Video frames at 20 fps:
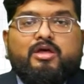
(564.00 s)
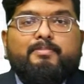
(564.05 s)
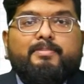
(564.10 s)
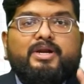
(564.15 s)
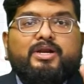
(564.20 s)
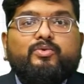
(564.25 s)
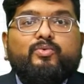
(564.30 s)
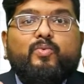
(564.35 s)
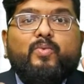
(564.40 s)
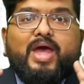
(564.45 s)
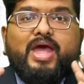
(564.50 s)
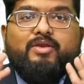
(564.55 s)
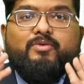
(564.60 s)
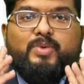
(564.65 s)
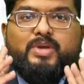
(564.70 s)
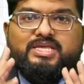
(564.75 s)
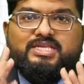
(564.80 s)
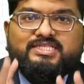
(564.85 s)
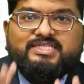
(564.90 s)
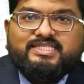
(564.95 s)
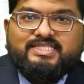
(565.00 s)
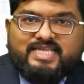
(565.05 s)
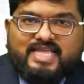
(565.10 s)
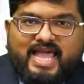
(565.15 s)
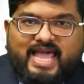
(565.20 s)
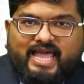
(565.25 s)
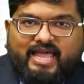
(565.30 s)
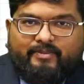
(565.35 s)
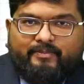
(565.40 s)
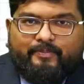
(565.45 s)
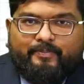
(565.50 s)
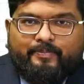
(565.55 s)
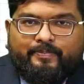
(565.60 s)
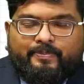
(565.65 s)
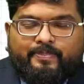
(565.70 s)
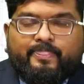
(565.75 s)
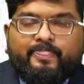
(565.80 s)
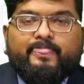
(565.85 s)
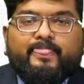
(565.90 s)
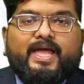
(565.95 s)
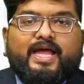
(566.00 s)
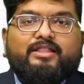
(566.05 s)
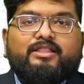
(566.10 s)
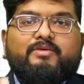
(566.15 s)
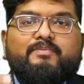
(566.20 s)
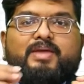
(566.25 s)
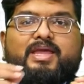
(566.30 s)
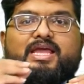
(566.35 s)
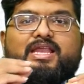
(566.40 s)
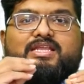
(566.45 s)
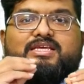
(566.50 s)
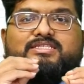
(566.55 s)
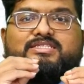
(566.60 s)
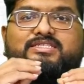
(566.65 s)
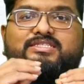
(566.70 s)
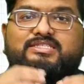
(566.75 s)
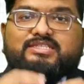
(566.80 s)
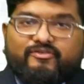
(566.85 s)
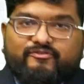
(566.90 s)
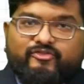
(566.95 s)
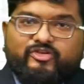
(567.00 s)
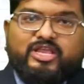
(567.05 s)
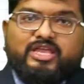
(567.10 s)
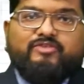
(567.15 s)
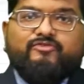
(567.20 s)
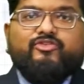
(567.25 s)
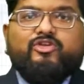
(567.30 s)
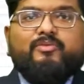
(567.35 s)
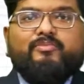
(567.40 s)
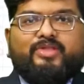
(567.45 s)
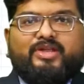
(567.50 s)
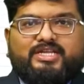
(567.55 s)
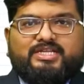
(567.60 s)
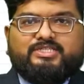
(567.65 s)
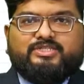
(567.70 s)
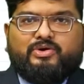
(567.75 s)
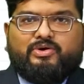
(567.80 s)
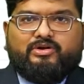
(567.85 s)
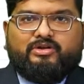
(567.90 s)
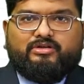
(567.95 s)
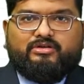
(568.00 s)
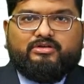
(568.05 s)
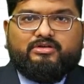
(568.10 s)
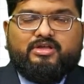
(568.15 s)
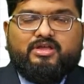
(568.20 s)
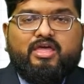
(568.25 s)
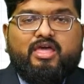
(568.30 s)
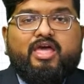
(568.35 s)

But when we say that the male is suffering from the disorder,